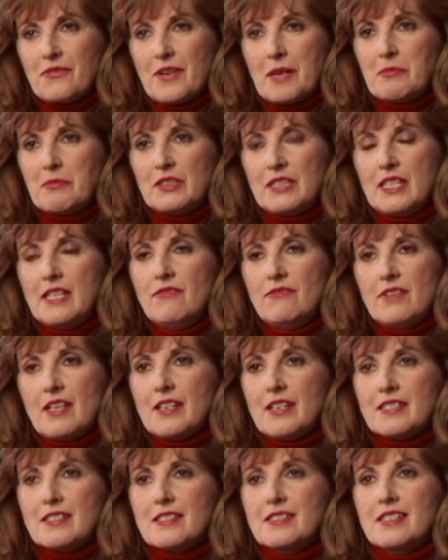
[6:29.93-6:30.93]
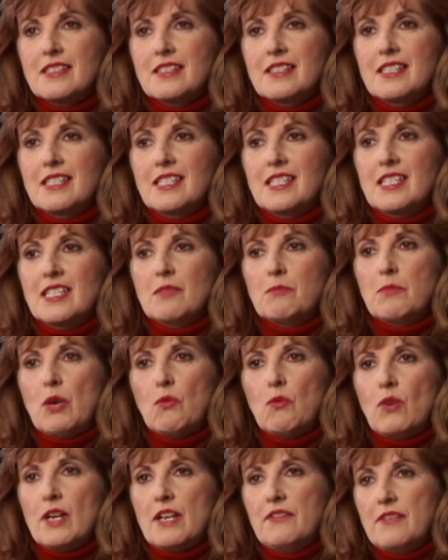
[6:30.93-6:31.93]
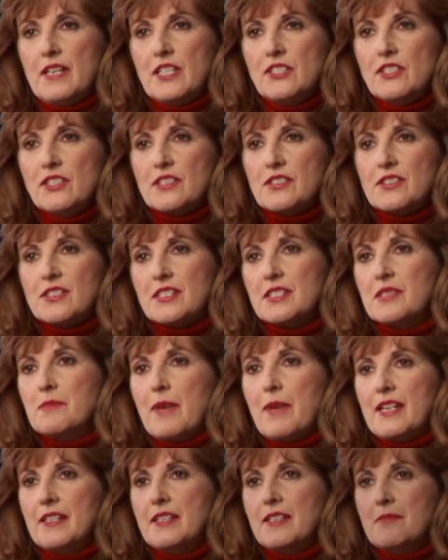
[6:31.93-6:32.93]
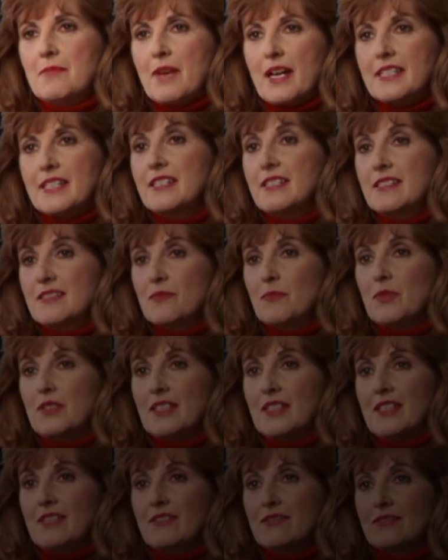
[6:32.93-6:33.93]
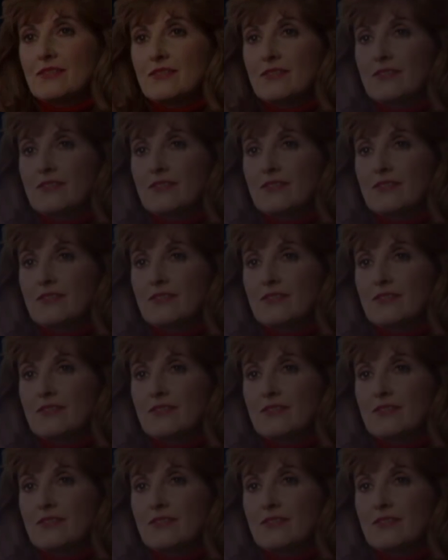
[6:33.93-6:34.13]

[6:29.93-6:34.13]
know if I believe this. But what if I just suspended my disbelief?